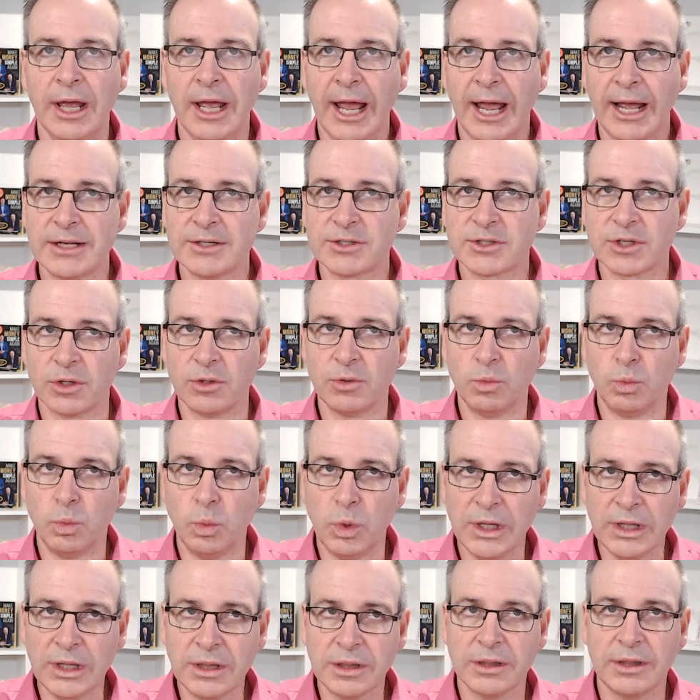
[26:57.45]
And so
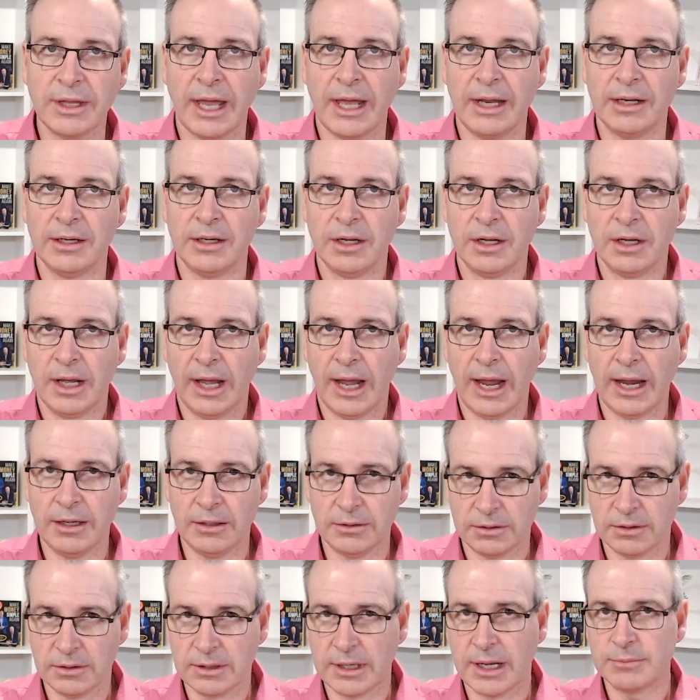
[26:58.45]
with that, and
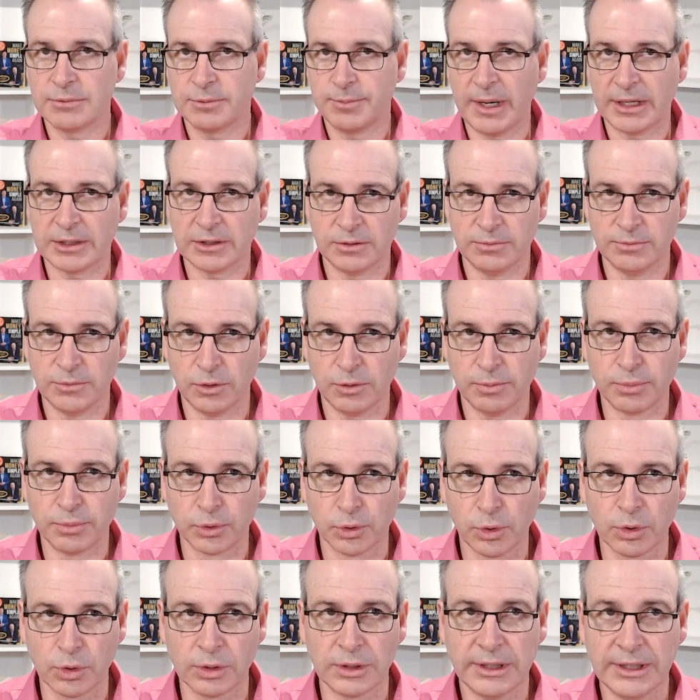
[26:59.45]
it comes back to more
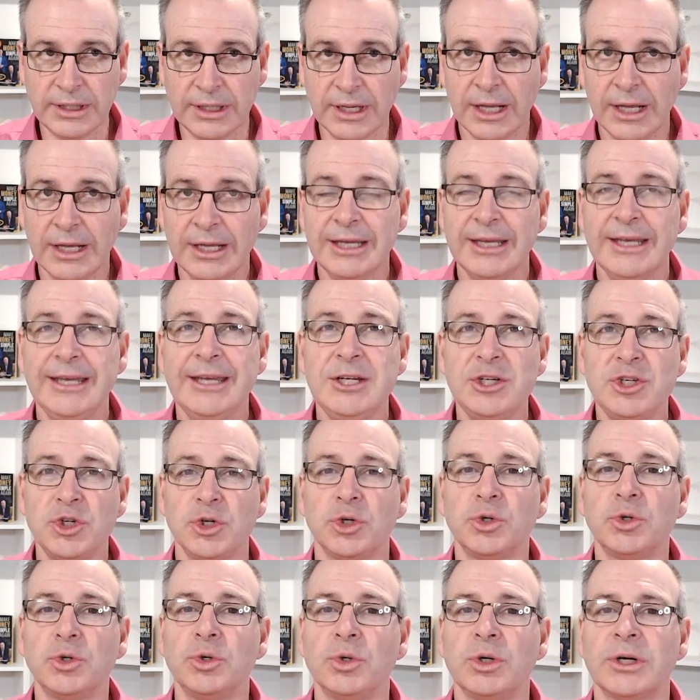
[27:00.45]
broadly, is
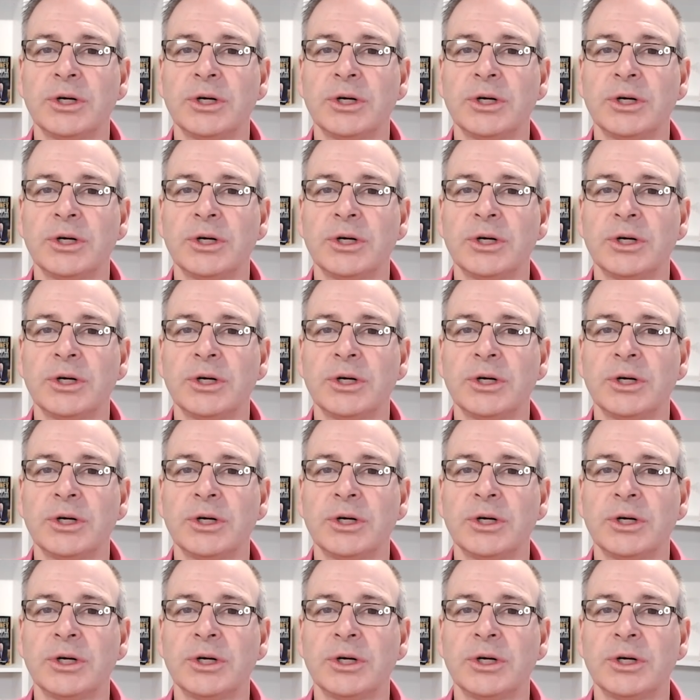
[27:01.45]
your